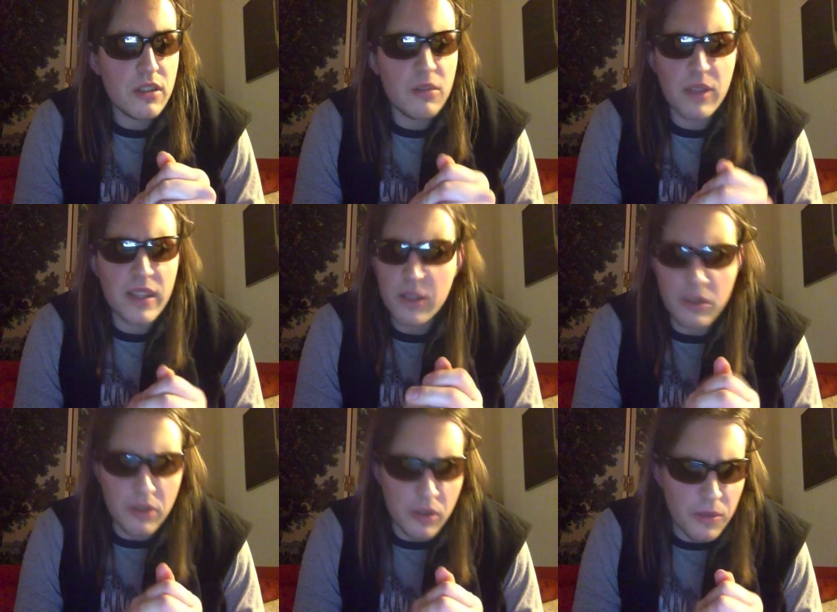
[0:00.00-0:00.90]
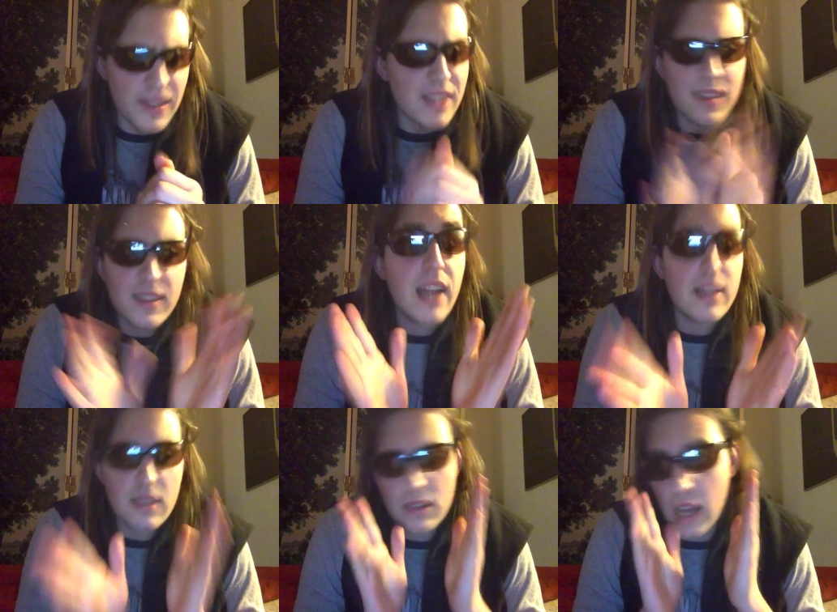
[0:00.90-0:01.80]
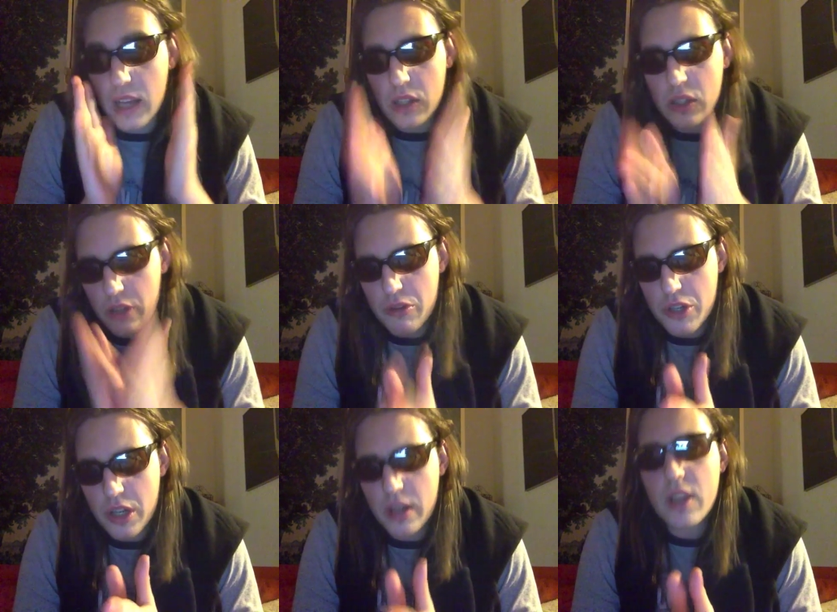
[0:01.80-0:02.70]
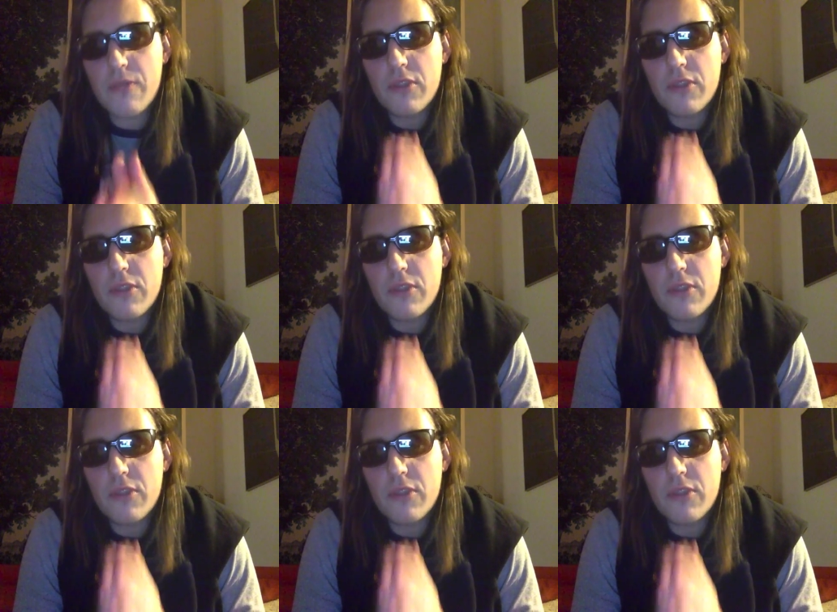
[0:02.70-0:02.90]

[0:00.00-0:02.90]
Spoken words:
Well, no, that's not a conclusion